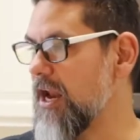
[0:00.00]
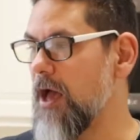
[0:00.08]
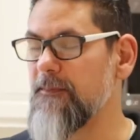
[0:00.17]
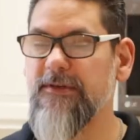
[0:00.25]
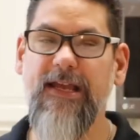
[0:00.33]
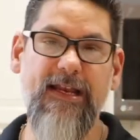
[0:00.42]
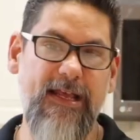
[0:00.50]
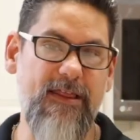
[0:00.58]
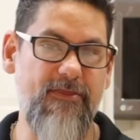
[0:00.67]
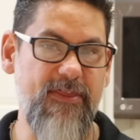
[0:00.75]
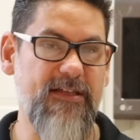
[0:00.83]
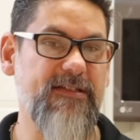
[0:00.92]
an update
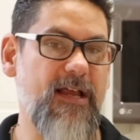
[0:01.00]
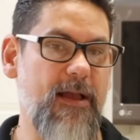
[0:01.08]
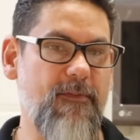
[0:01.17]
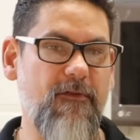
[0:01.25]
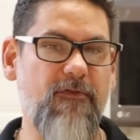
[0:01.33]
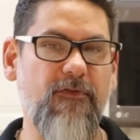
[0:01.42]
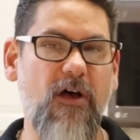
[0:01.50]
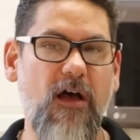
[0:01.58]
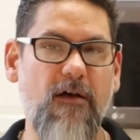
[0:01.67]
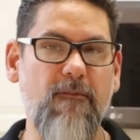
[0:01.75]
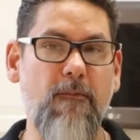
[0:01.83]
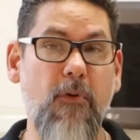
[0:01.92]
in this type of
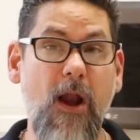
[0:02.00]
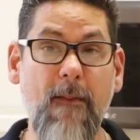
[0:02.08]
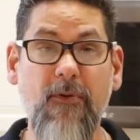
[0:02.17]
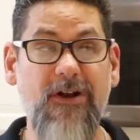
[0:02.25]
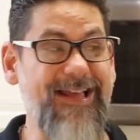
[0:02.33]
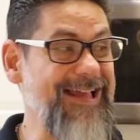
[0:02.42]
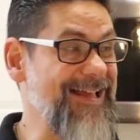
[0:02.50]
property